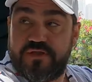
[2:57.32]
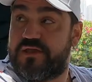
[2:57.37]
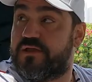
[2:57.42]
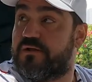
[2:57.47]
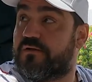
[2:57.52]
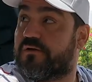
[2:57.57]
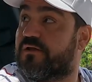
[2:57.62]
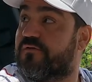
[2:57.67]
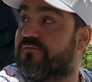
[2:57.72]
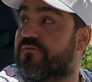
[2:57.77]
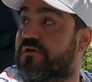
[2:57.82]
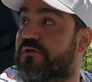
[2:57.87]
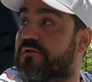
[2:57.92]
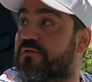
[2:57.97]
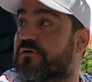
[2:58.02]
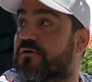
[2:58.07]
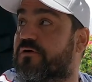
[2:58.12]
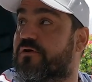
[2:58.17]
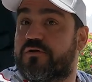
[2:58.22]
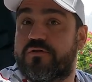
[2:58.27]
here, if you can
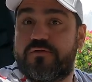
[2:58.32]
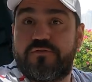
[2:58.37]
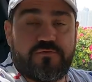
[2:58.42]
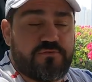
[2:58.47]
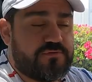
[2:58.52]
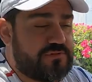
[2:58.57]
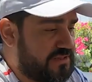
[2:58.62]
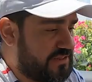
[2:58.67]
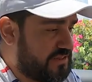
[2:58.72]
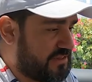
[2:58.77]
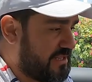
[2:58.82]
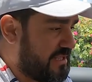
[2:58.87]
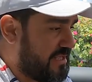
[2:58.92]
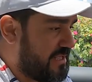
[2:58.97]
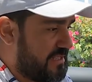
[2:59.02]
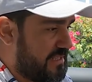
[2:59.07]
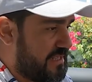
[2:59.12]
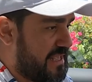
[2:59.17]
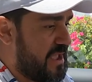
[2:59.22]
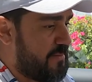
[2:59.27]
look through this
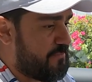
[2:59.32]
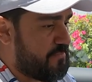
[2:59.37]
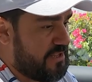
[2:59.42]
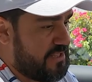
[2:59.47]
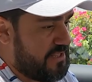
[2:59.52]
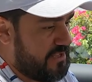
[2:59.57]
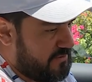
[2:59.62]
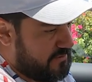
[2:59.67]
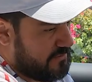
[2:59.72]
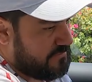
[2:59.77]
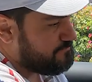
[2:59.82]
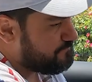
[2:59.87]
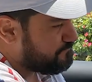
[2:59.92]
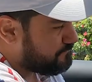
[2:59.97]
camera here,